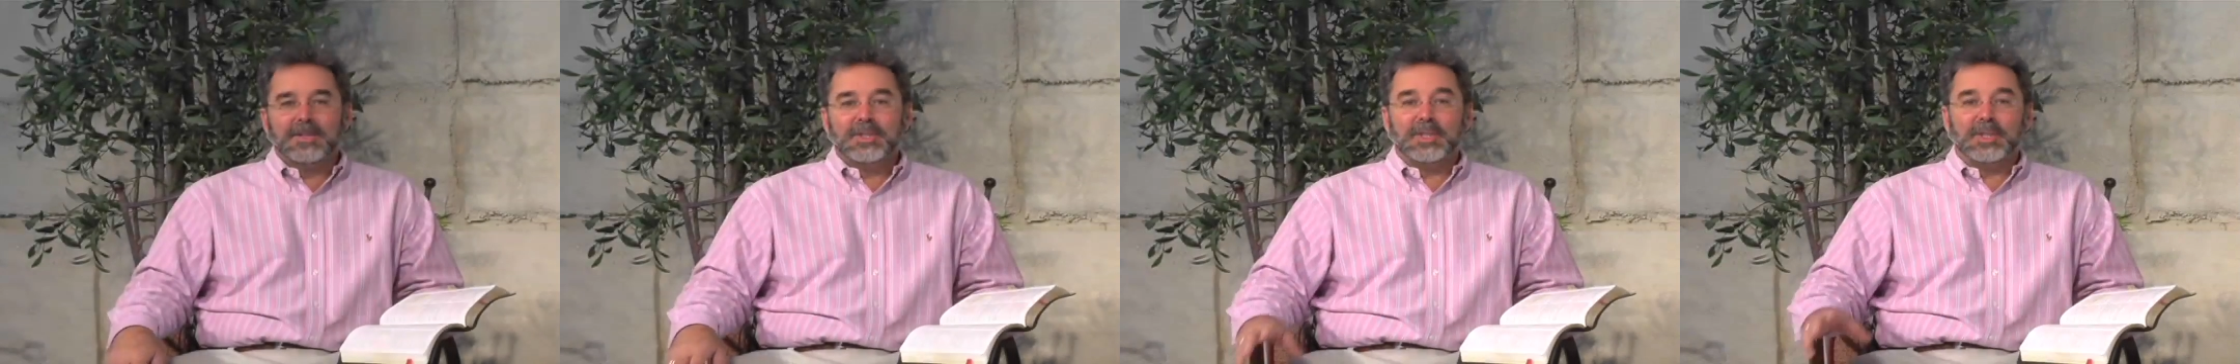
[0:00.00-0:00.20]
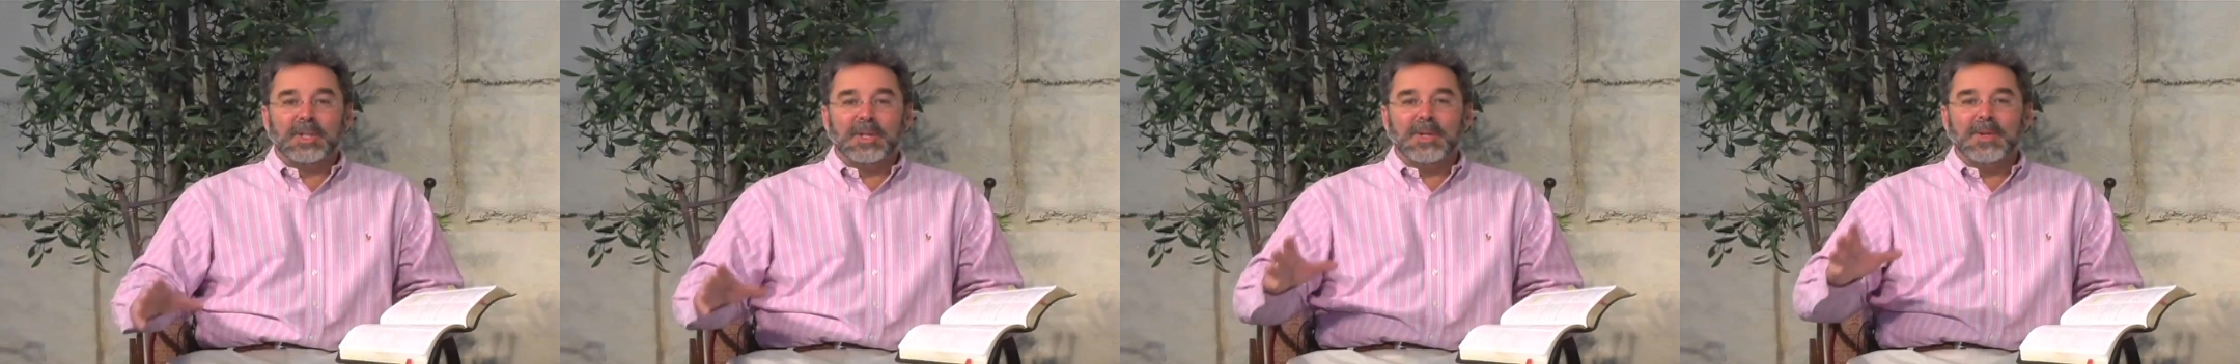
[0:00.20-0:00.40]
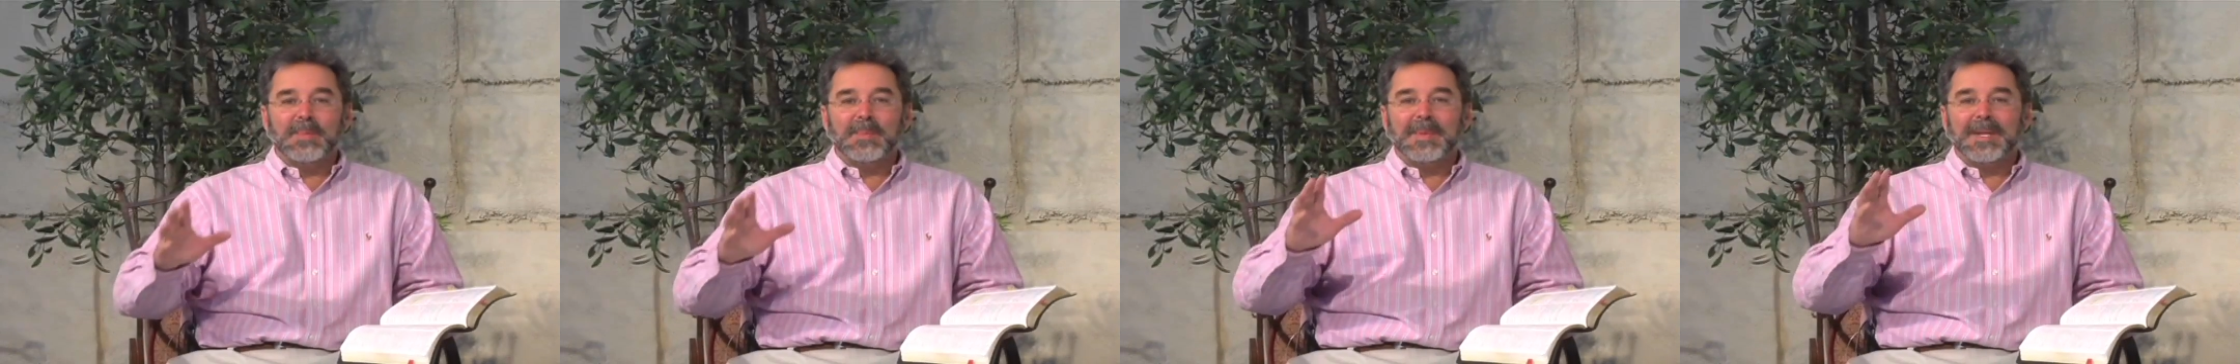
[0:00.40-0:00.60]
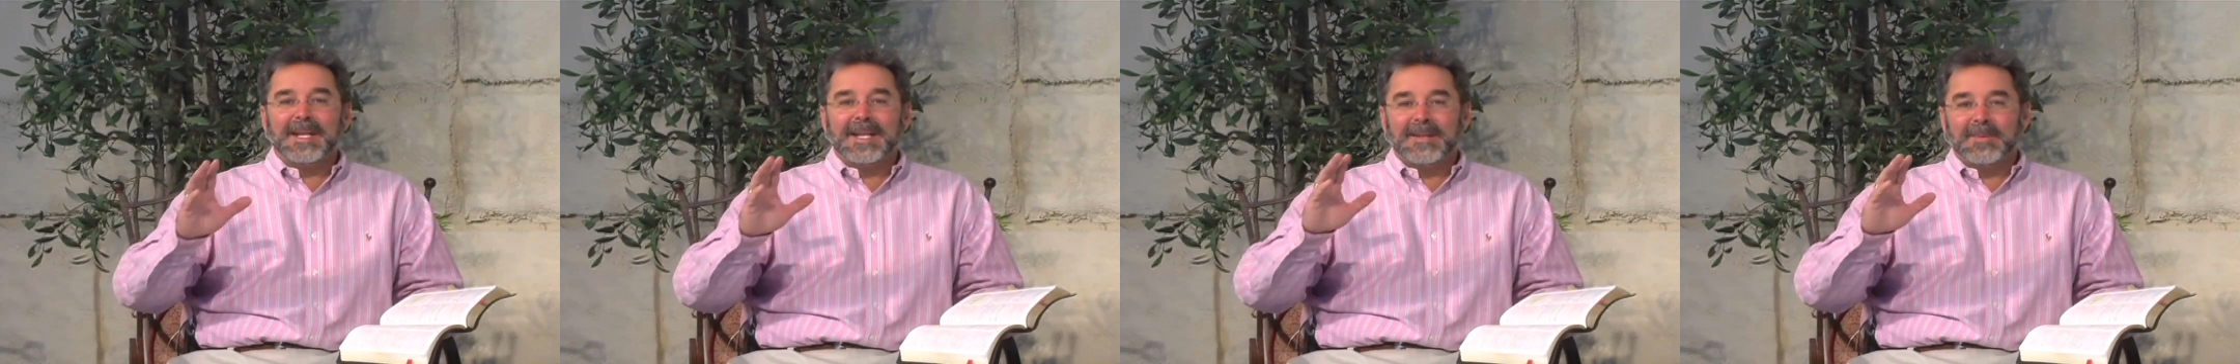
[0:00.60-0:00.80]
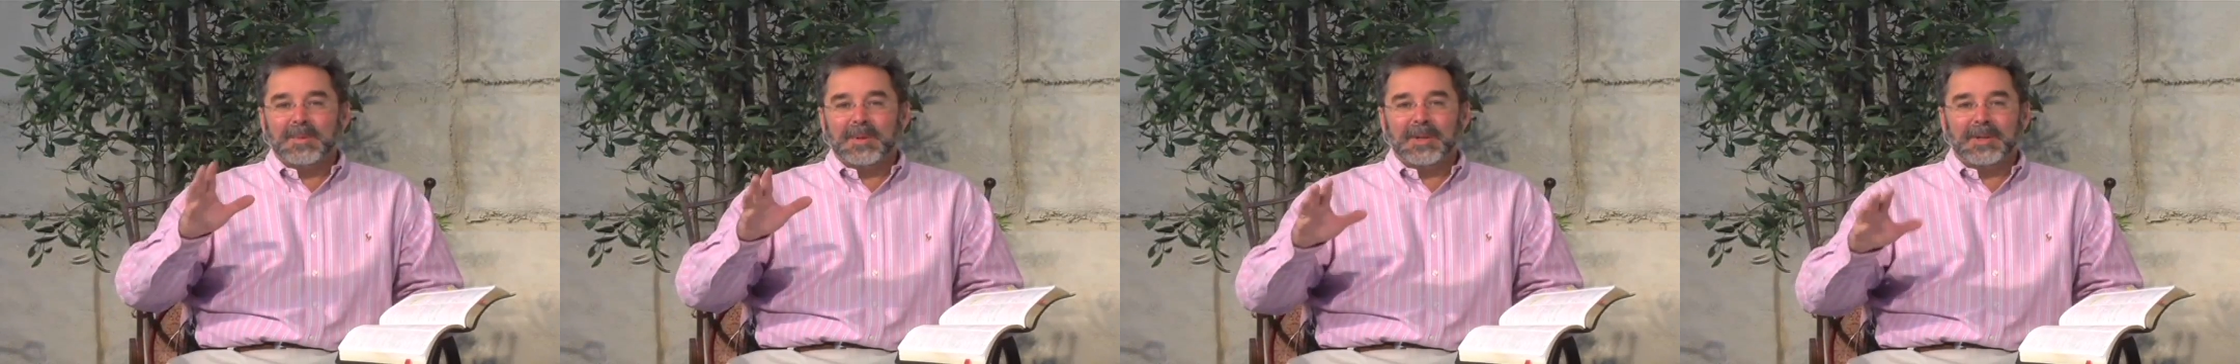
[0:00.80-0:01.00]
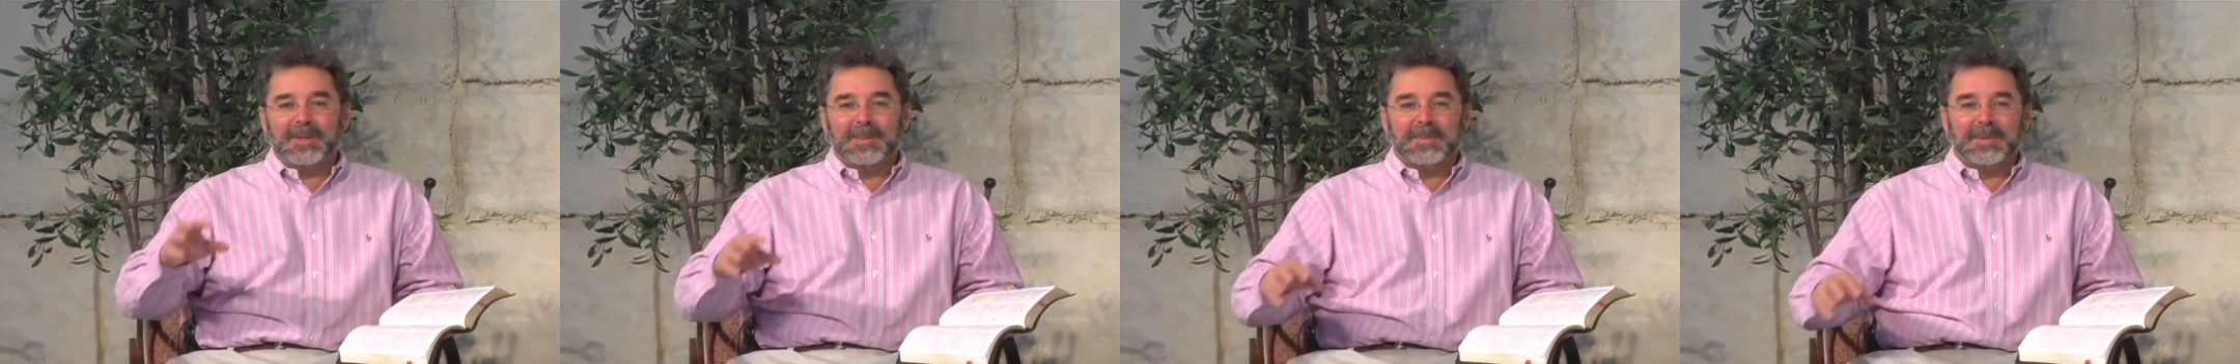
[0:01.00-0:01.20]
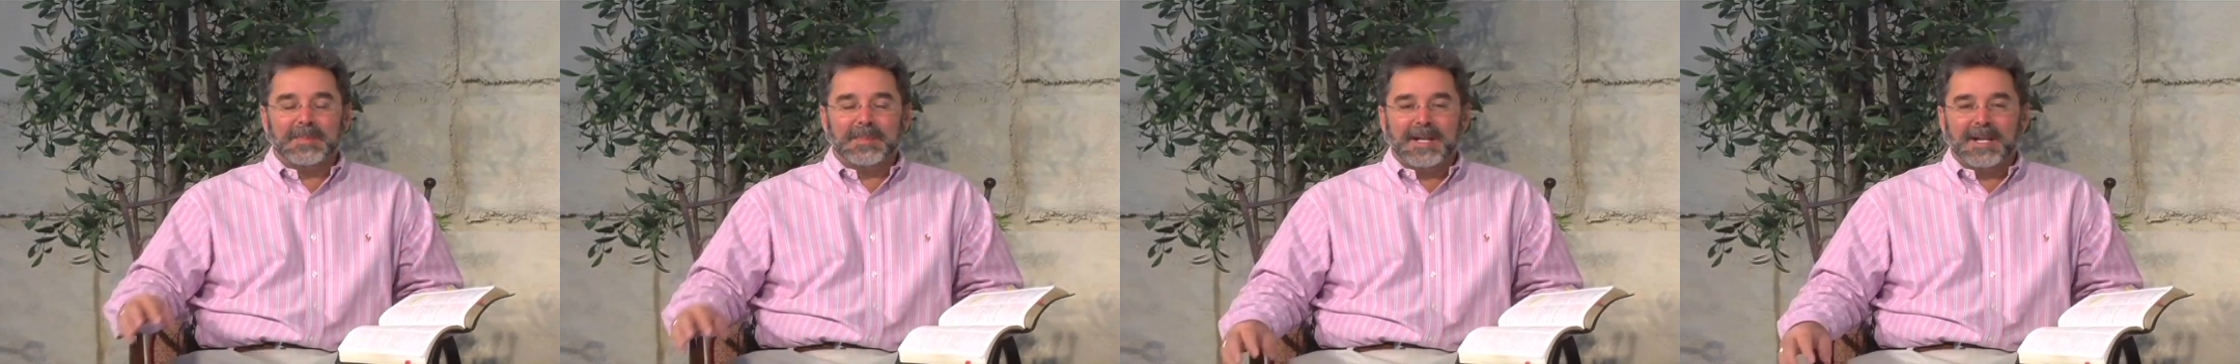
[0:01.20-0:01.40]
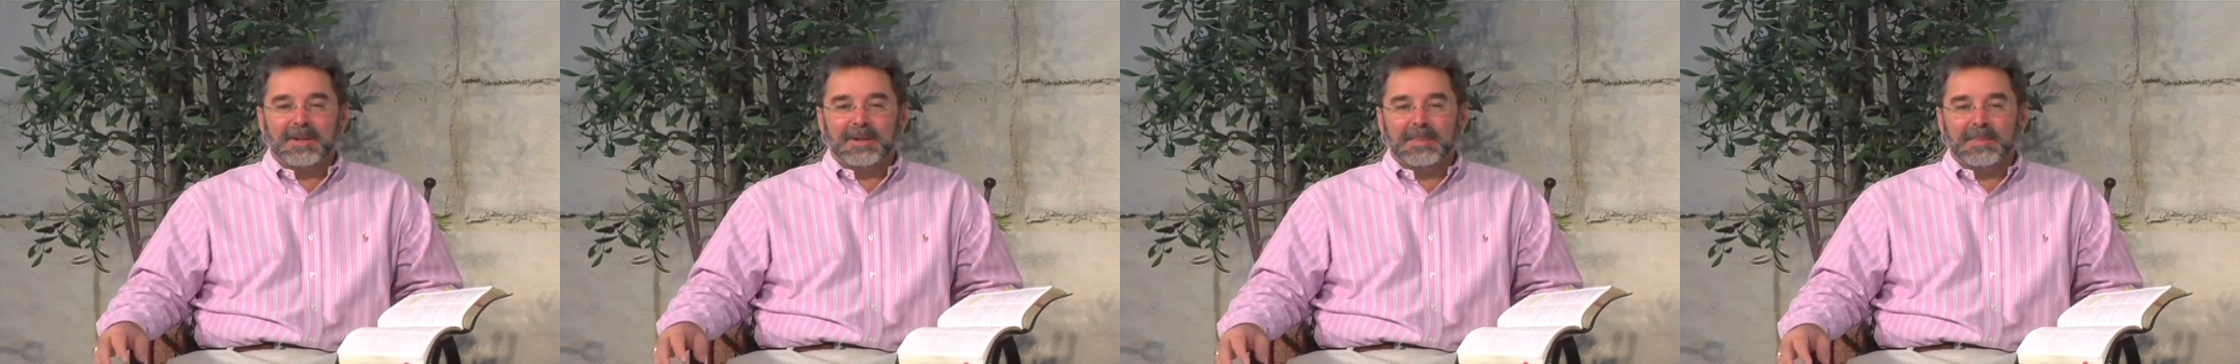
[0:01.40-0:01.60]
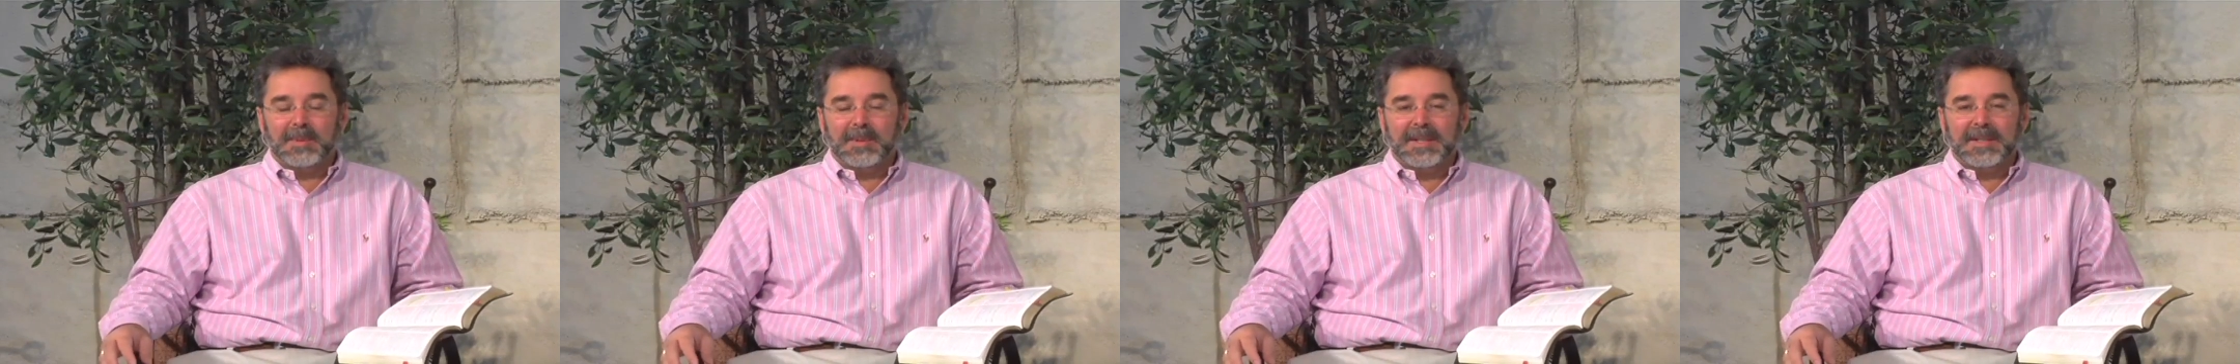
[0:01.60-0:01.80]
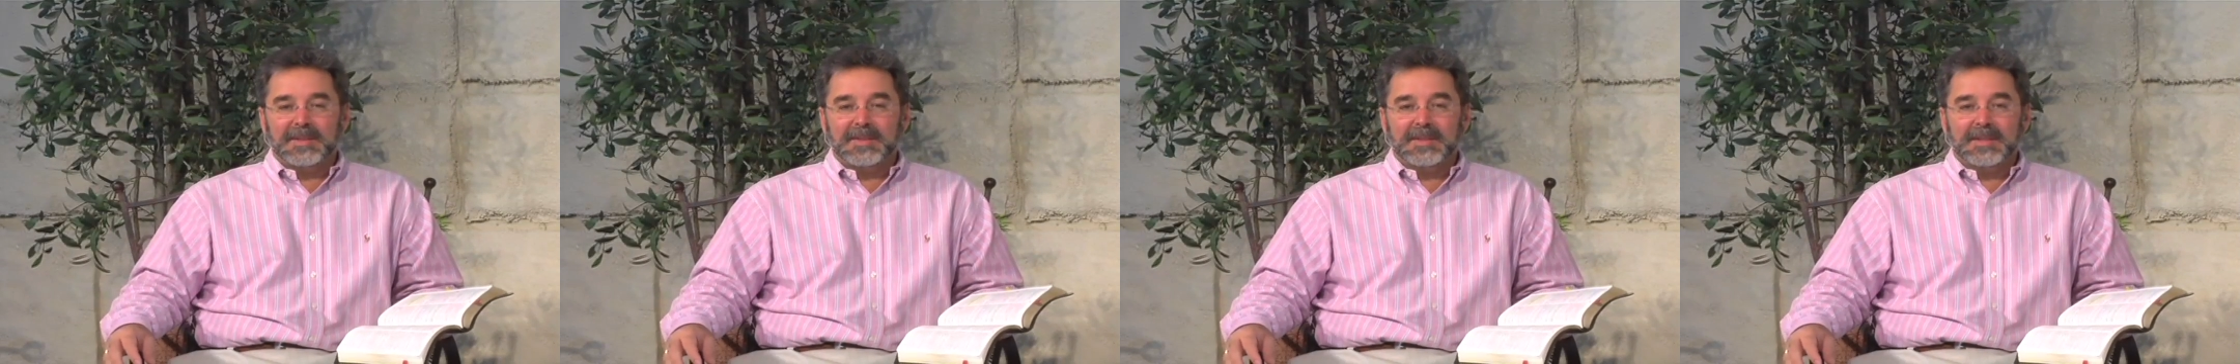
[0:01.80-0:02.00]
Shalom and welcome to
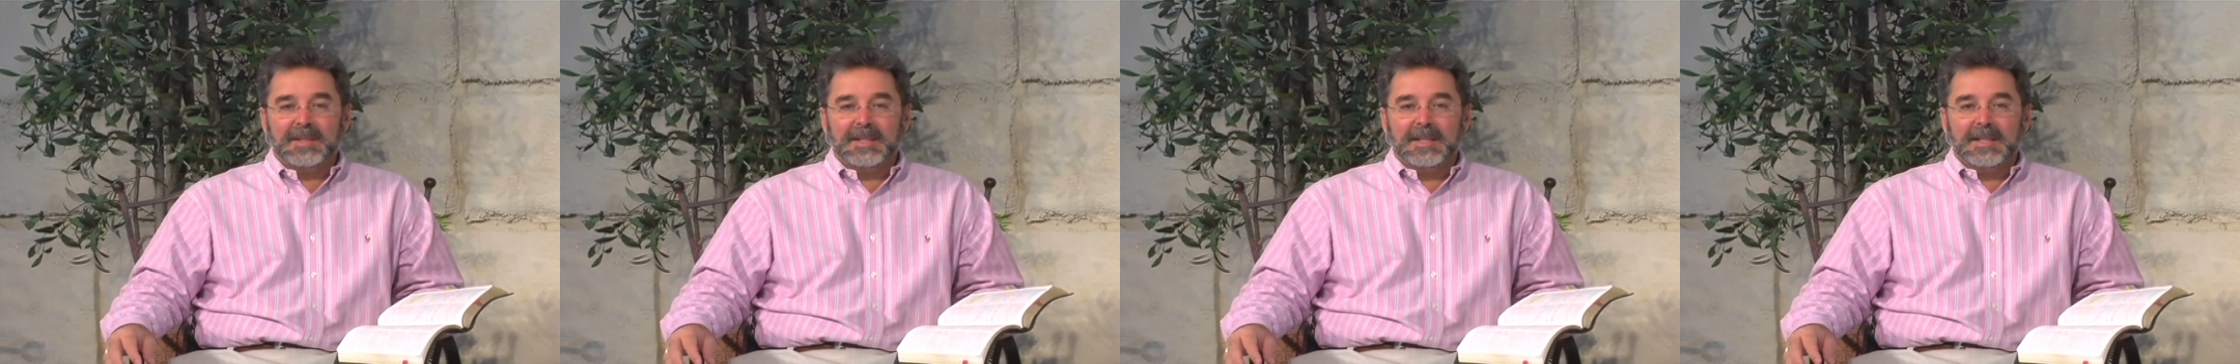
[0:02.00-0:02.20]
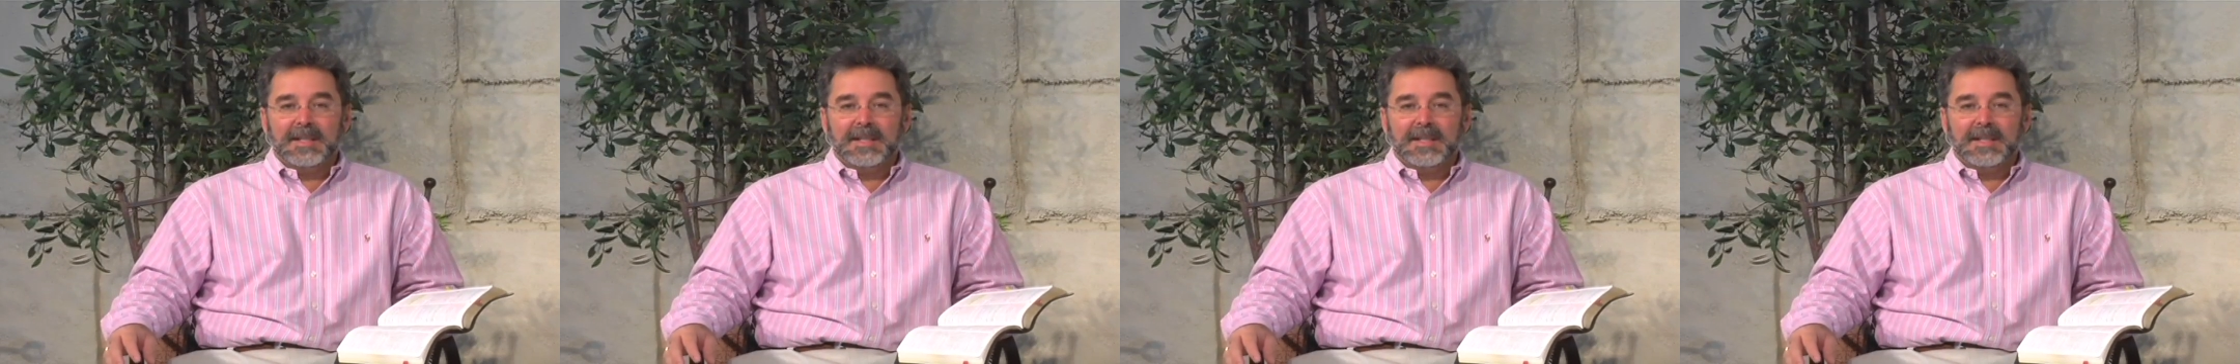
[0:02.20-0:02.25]
PowerPoints.